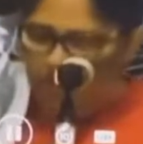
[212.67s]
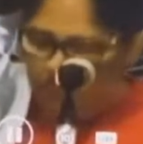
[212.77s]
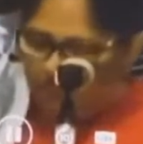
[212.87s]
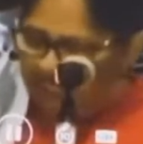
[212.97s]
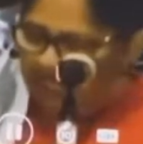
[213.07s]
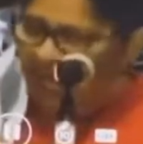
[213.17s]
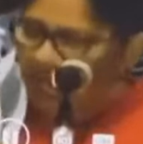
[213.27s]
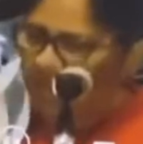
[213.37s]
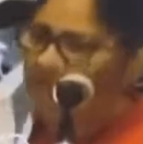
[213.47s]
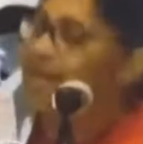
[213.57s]
I heard
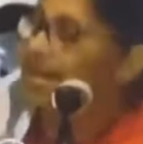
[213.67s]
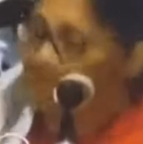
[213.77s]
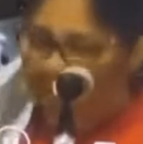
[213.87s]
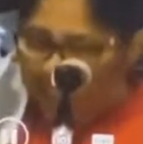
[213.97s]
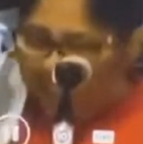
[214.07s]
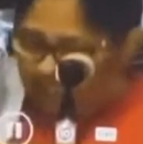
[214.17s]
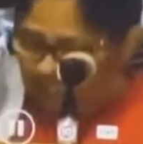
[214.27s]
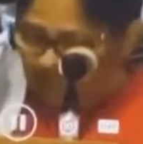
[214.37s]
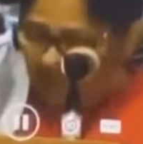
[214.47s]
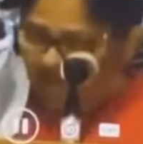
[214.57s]
it, and I had
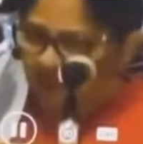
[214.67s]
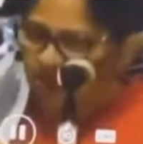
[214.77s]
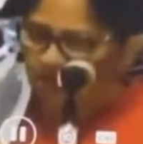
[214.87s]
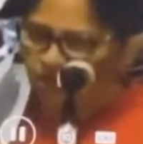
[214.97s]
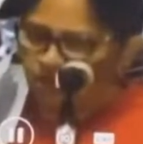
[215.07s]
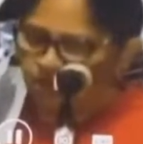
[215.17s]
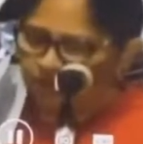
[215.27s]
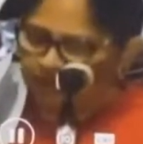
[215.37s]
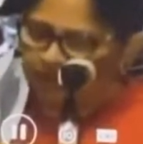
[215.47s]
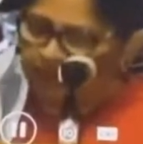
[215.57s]
had enough.
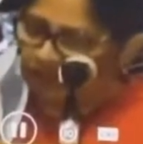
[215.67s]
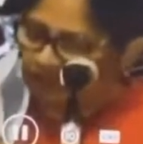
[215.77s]
You took